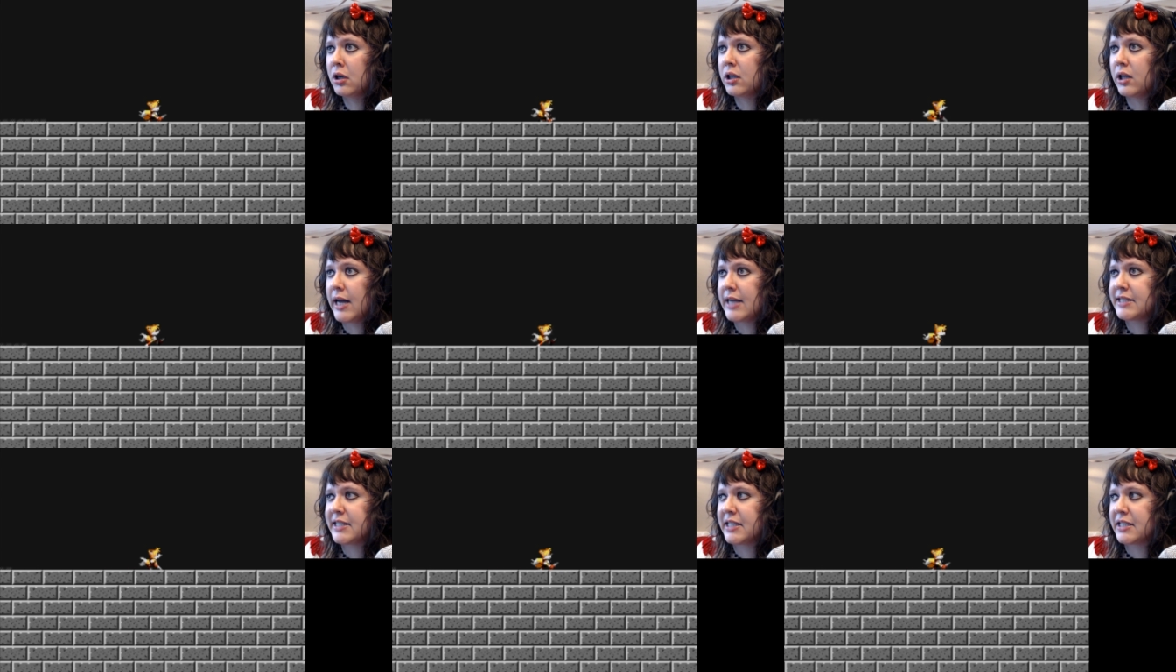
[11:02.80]

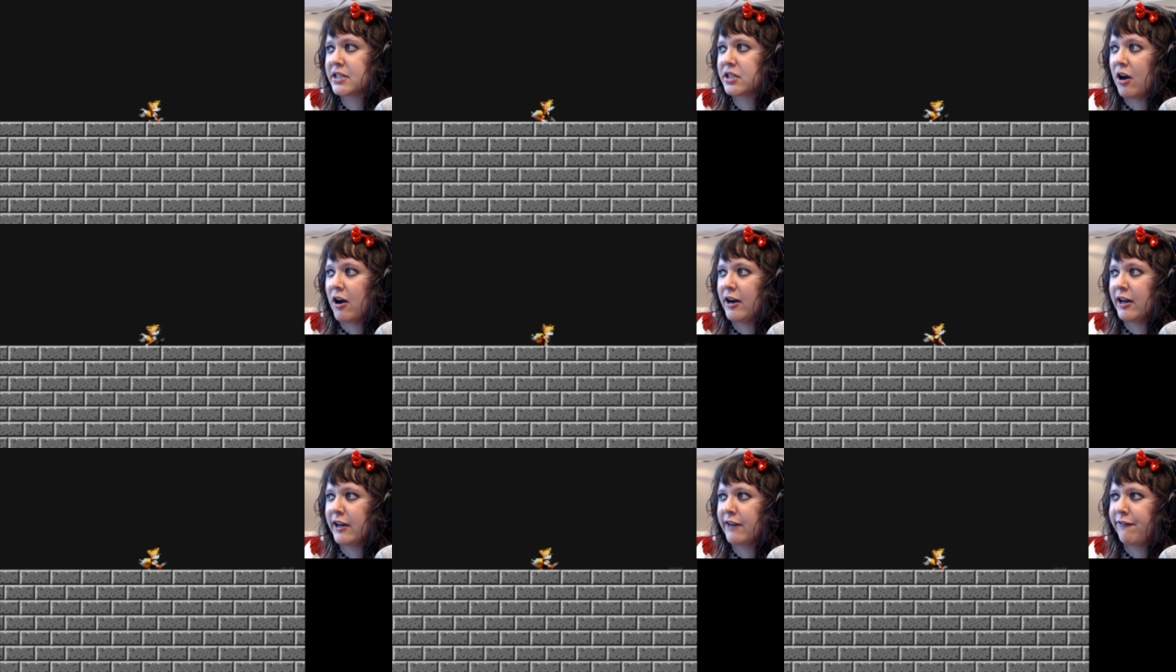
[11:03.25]
Classic
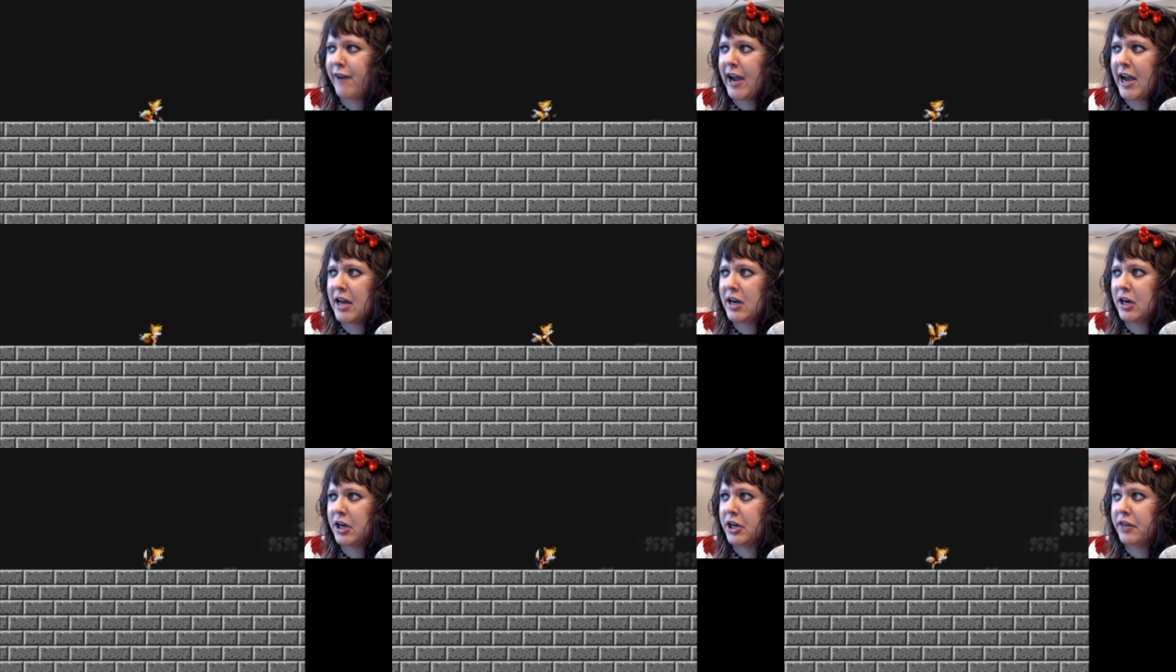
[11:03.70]
Sonic
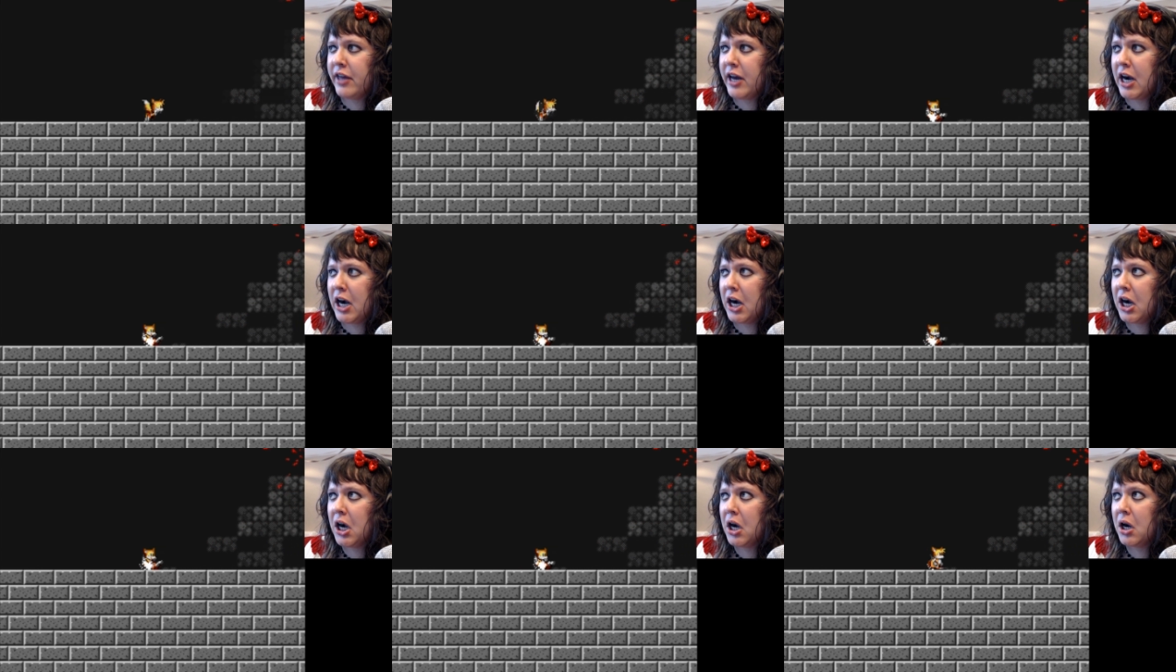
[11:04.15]
fan, are you
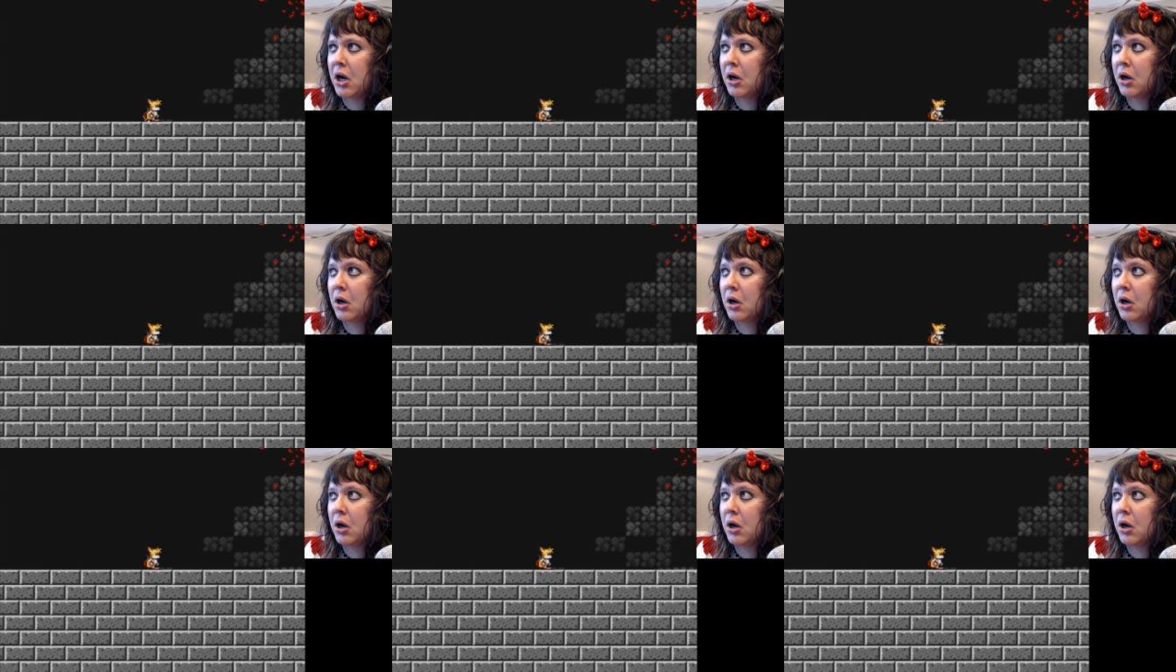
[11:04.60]
there?